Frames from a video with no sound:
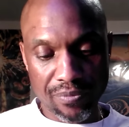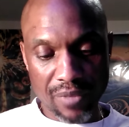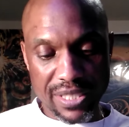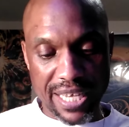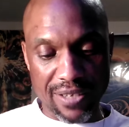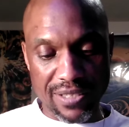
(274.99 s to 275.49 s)

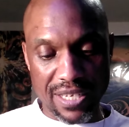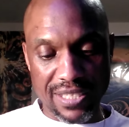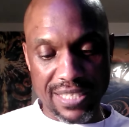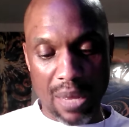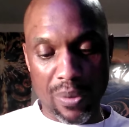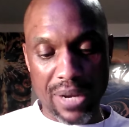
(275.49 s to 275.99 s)
tells us
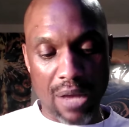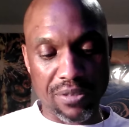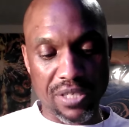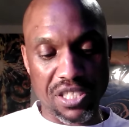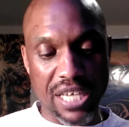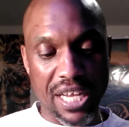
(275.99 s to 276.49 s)
that without
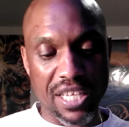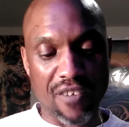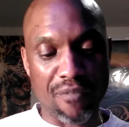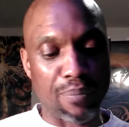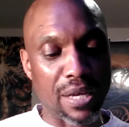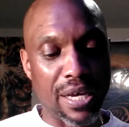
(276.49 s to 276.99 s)
the shedding
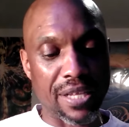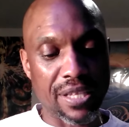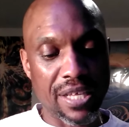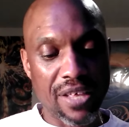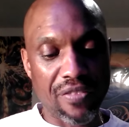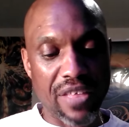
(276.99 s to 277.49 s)
of blood,
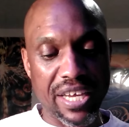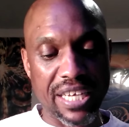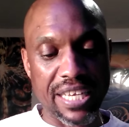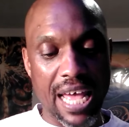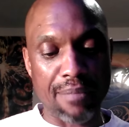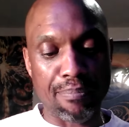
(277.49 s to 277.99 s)
there
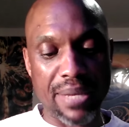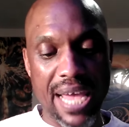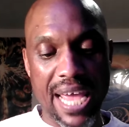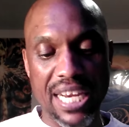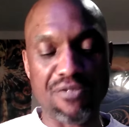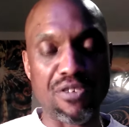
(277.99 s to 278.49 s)
cannot be
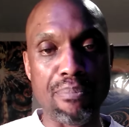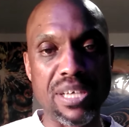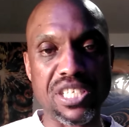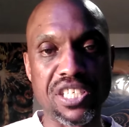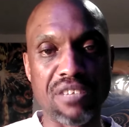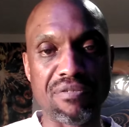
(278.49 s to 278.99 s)
any
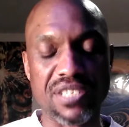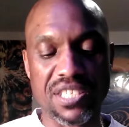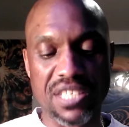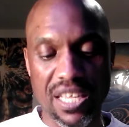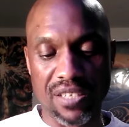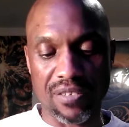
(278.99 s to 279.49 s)
remission of
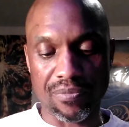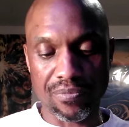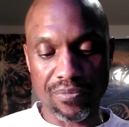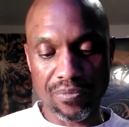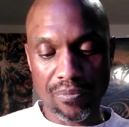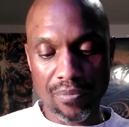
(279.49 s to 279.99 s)
sin.
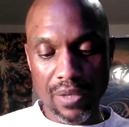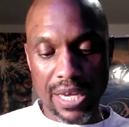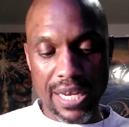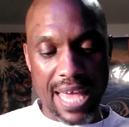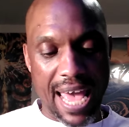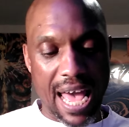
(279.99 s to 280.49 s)

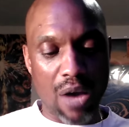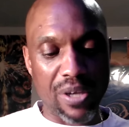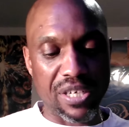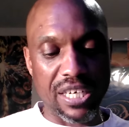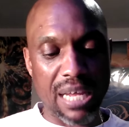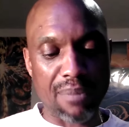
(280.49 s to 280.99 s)
And how in
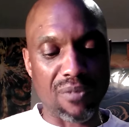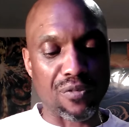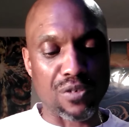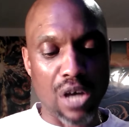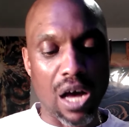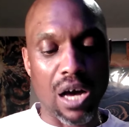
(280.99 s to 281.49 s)
the name
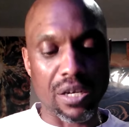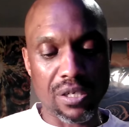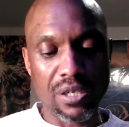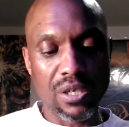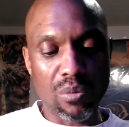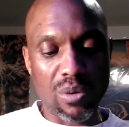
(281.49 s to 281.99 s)
of God,
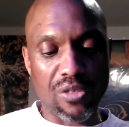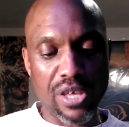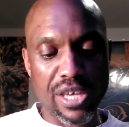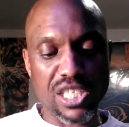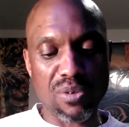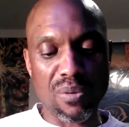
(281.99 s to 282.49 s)
with
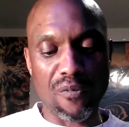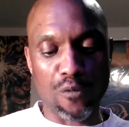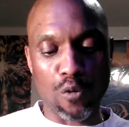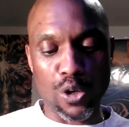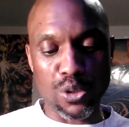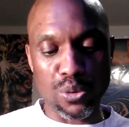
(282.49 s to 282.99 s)
history
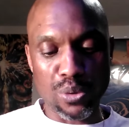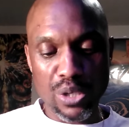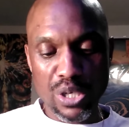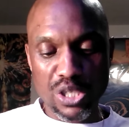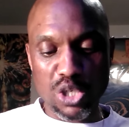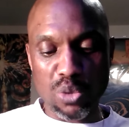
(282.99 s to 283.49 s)
before you,
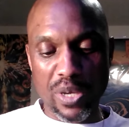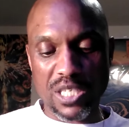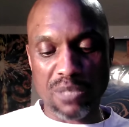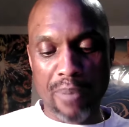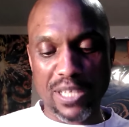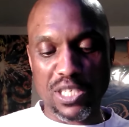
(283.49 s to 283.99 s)
do you
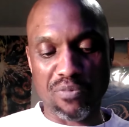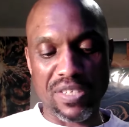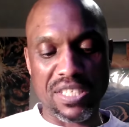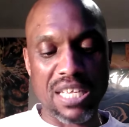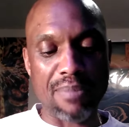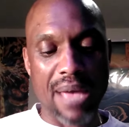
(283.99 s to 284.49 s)
expect to
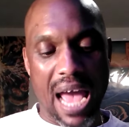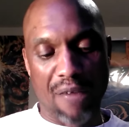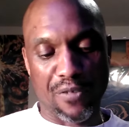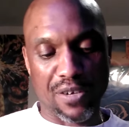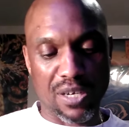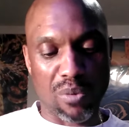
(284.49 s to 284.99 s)
redeem
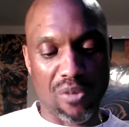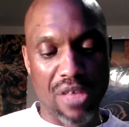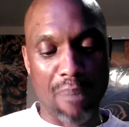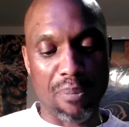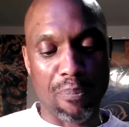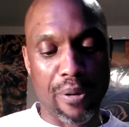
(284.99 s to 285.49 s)
Africa
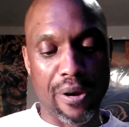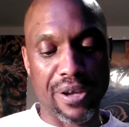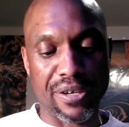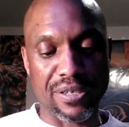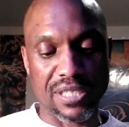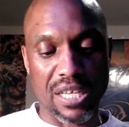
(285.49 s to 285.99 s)
without
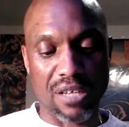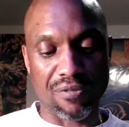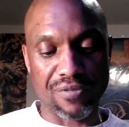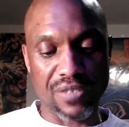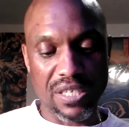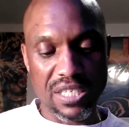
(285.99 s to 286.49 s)
preparing
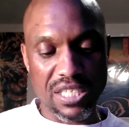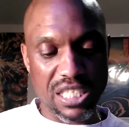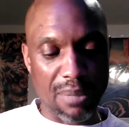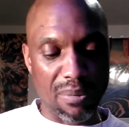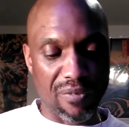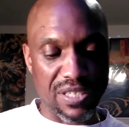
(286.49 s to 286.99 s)
yourselves,
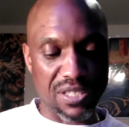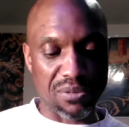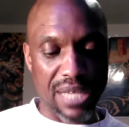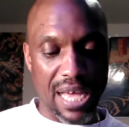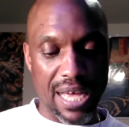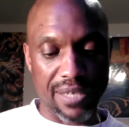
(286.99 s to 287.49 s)
some of us, to
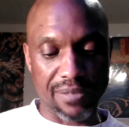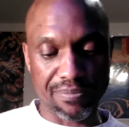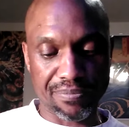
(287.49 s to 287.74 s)
die?